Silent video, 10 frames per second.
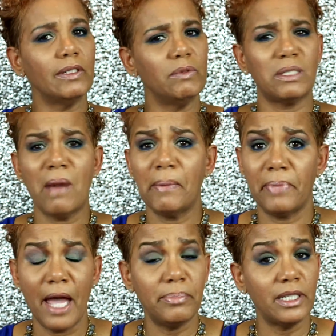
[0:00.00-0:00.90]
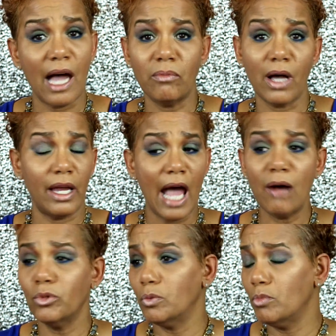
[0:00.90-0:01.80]
it was my baby, and
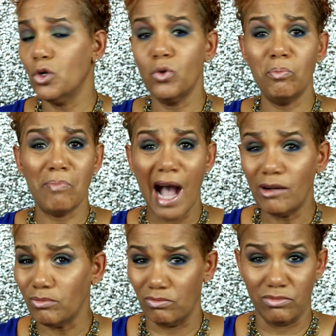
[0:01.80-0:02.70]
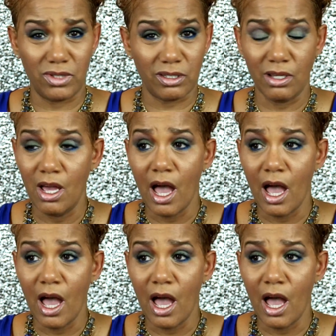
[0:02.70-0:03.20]
I will move mountains.